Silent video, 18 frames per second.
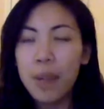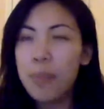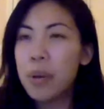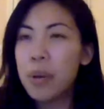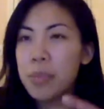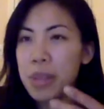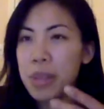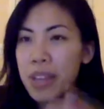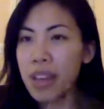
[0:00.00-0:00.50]

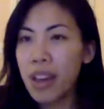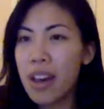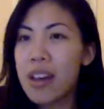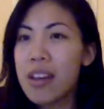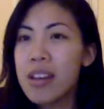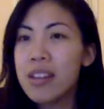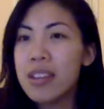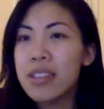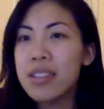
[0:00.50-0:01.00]
but
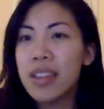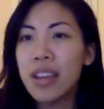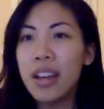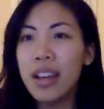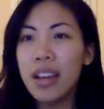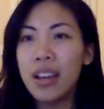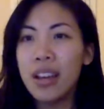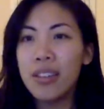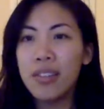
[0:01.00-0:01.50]
because
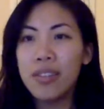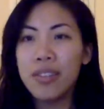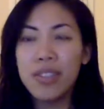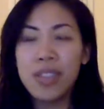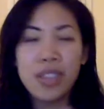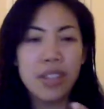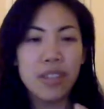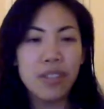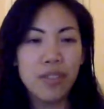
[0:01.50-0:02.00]
of
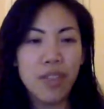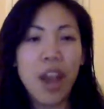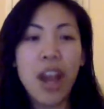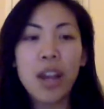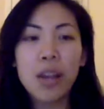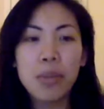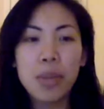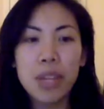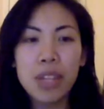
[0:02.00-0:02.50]
this
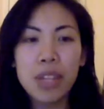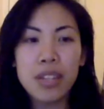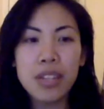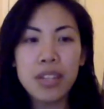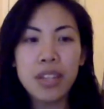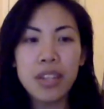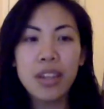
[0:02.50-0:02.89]
environment,